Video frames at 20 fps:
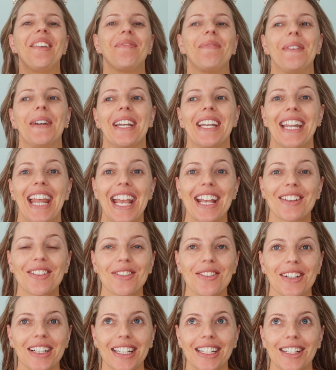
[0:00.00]
But
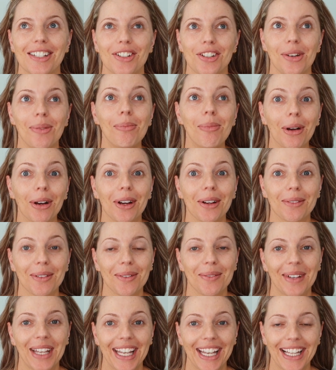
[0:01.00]
Astrid tomorrow
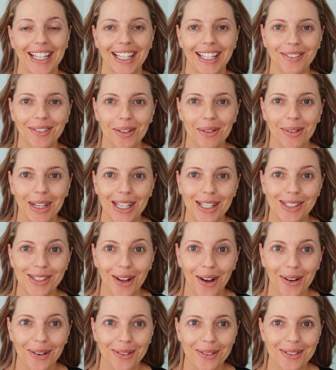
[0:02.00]
will be 11 weeks
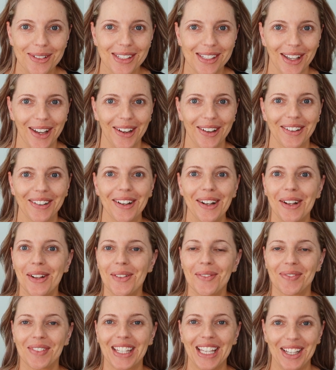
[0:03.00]
old, so
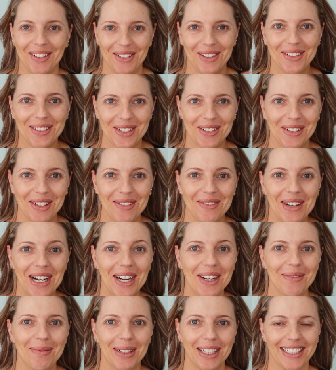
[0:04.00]
yeah, we're all doing
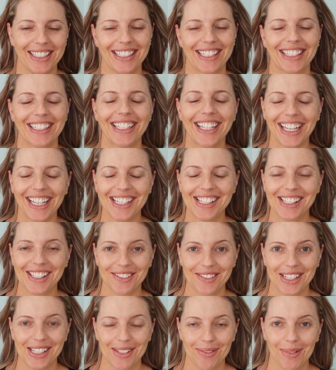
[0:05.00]
well, but hence the
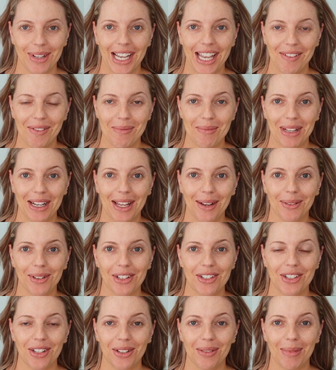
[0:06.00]
reason why I haven't been able
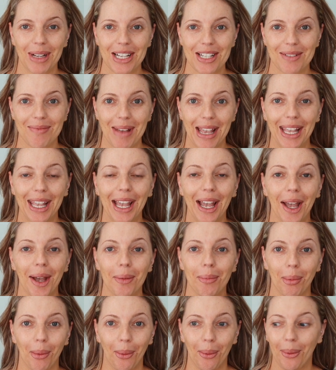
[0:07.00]
to do much makeup
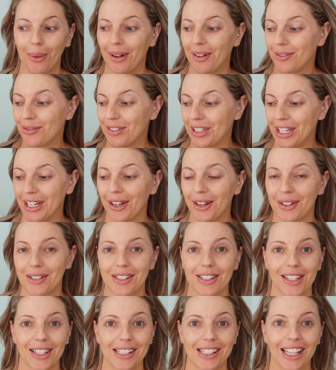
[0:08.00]
or
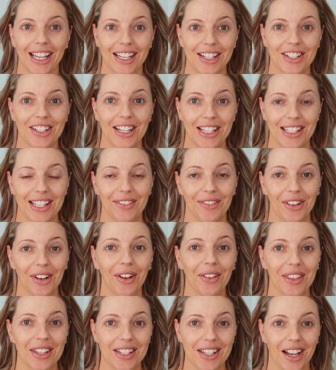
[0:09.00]
videos, because I just haven't
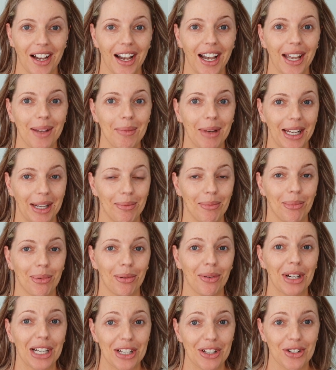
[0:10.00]
got the time, and I'm
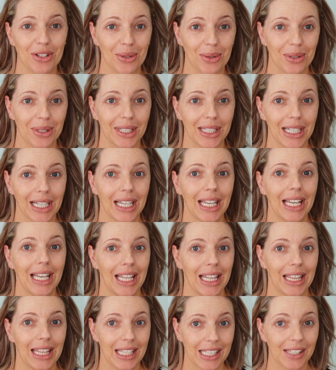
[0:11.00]
pretty sure
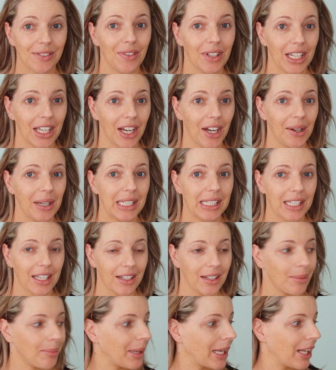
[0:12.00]
this video is
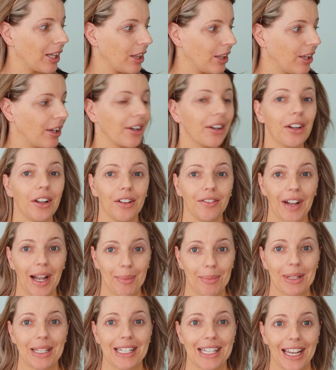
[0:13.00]
going to be a lot of
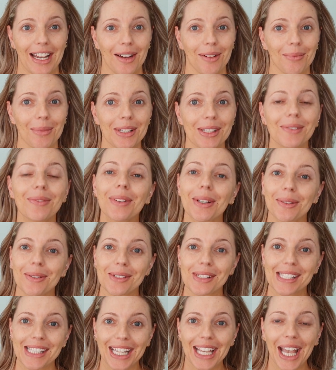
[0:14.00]
up and down, but we will
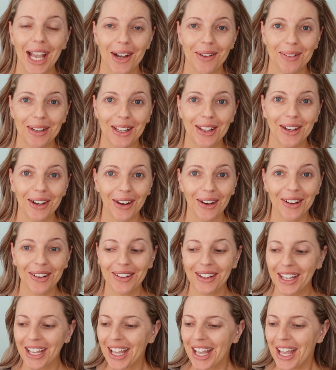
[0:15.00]
see how we
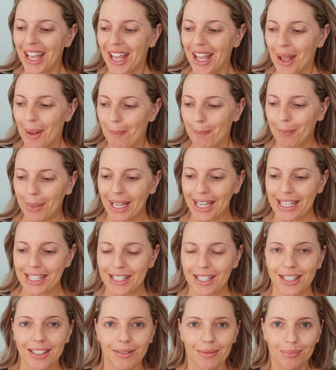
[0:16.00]
go.
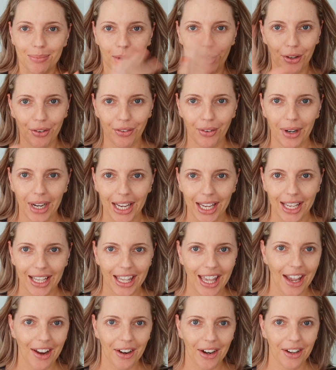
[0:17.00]
But before I
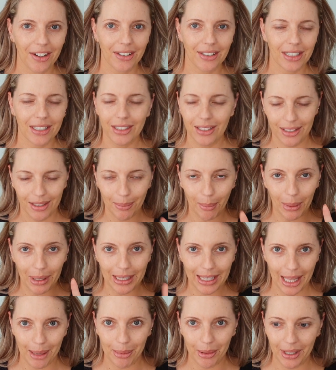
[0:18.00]
carry on
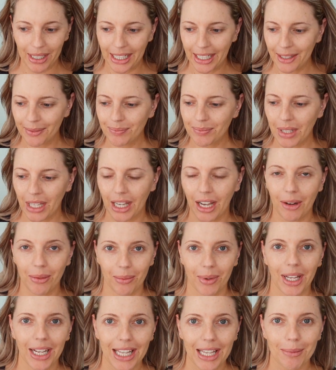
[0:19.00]
blabbering,
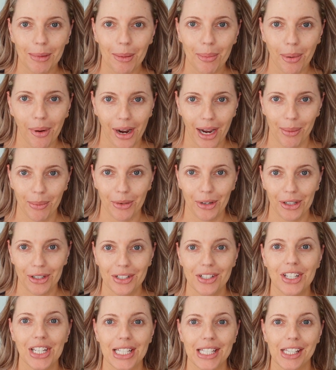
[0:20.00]
I'm going to get my primer
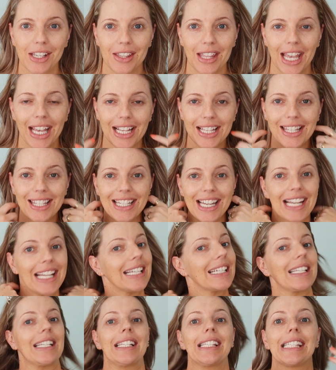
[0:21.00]
on just so that can start
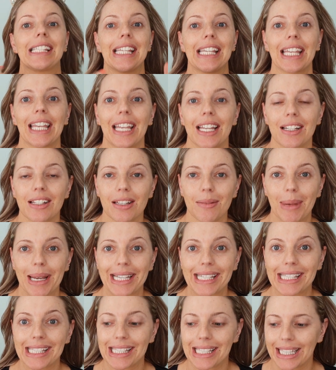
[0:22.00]
sinking into my
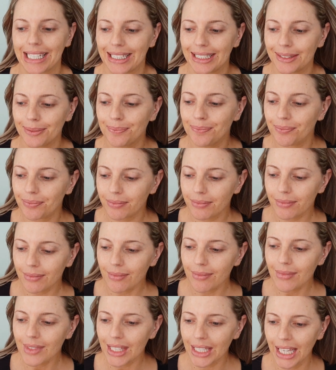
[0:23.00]
skin,
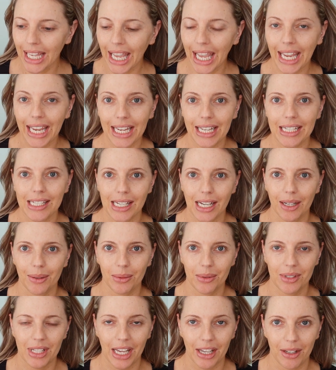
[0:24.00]
and I
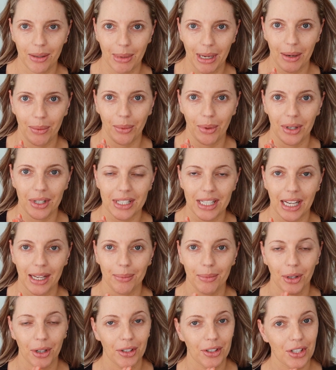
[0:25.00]
will tell you about what
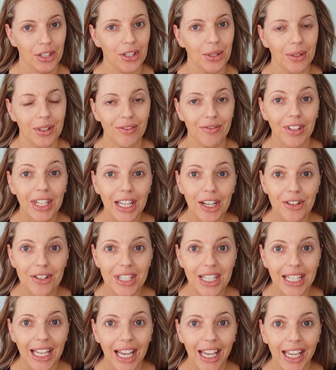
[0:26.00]
I'm going to do in the video
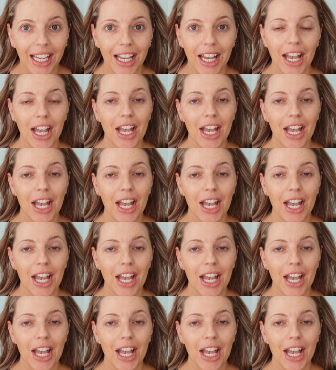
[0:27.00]
today.